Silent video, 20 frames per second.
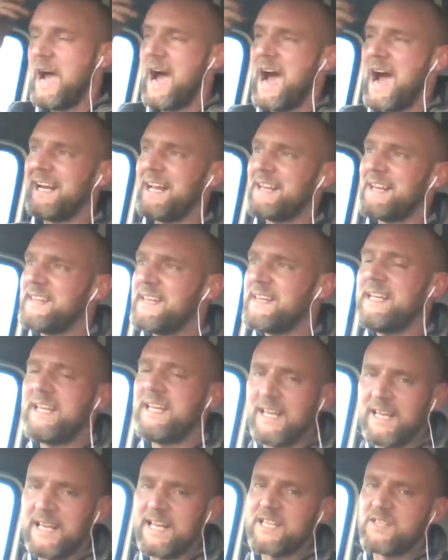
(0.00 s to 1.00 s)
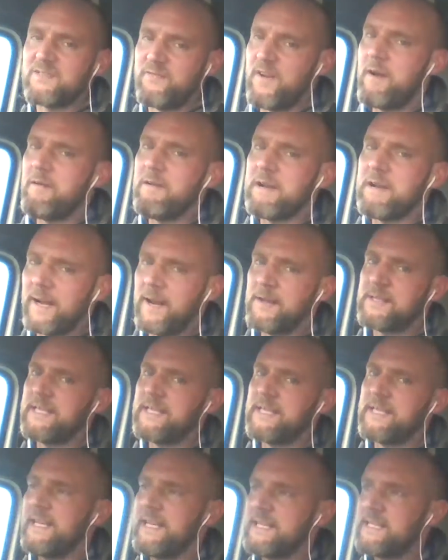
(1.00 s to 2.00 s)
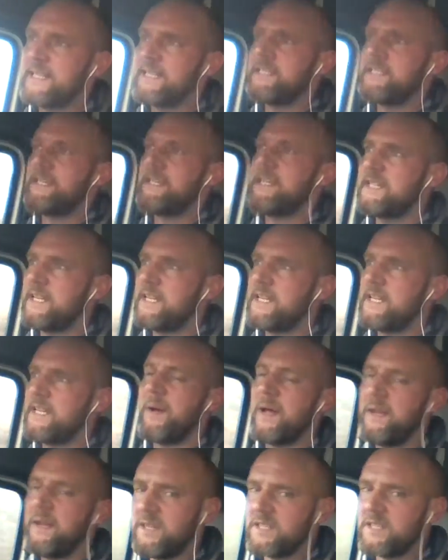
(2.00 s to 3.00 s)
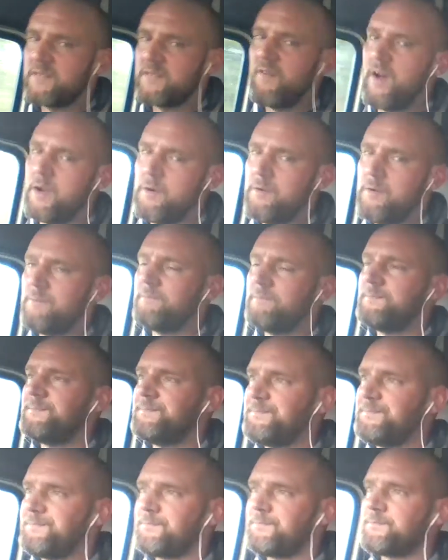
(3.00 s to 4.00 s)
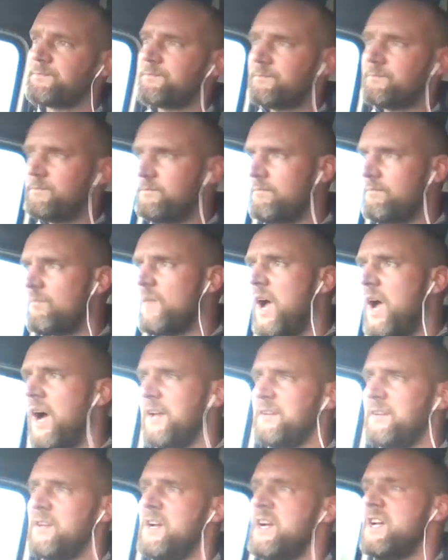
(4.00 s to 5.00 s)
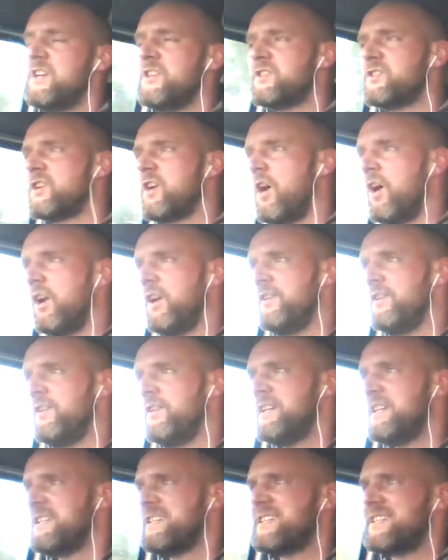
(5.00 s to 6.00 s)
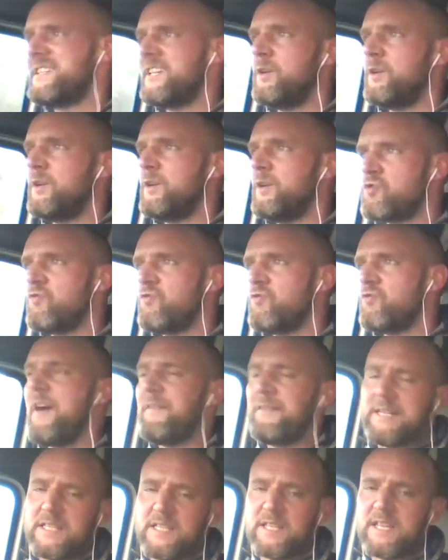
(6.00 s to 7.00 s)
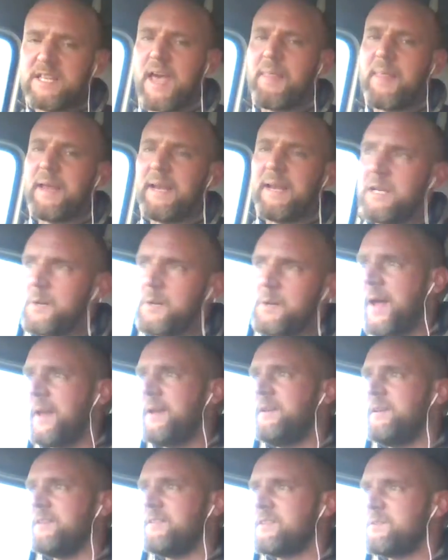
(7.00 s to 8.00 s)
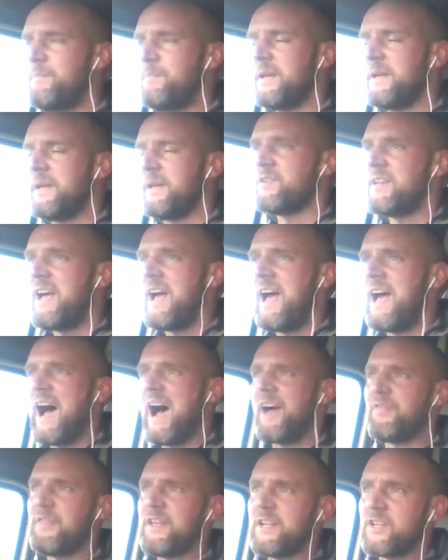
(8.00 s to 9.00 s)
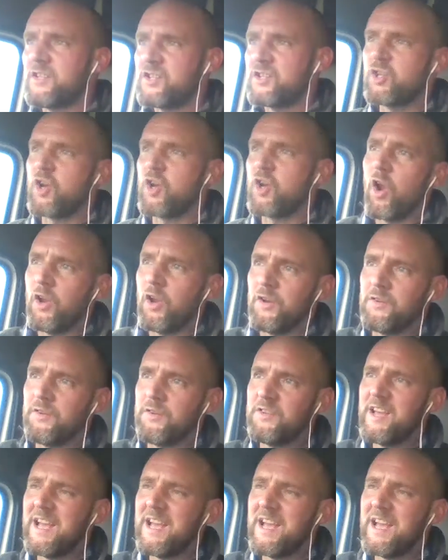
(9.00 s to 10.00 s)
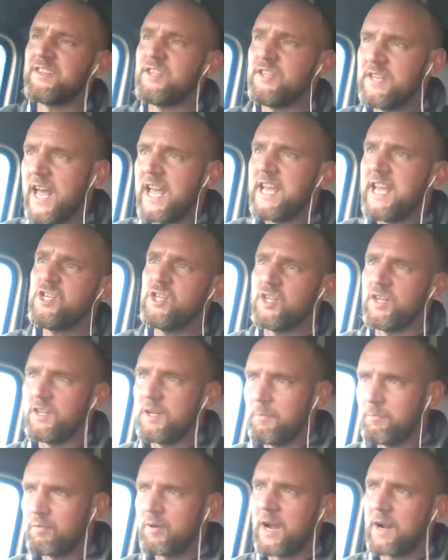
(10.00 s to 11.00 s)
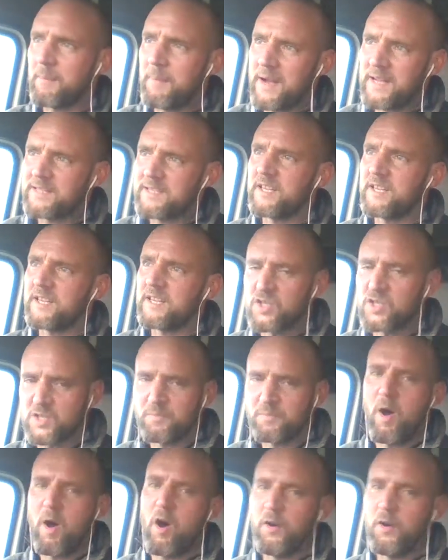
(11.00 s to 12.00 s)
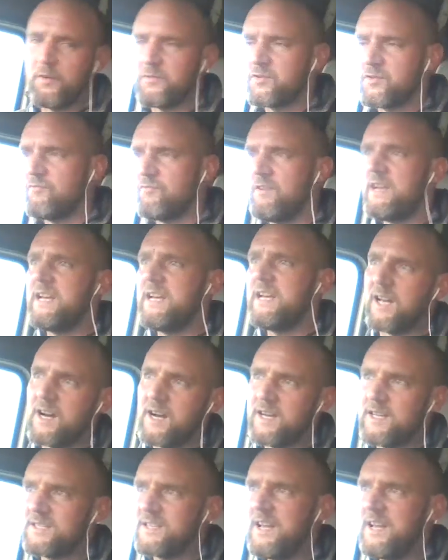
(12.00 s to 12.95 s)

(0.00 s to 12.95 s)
And I think it is very closely linked into this independence vote, and Scotland still striving to get that independence, because I think Scotland as a nation are pragmatic and smart enough to realise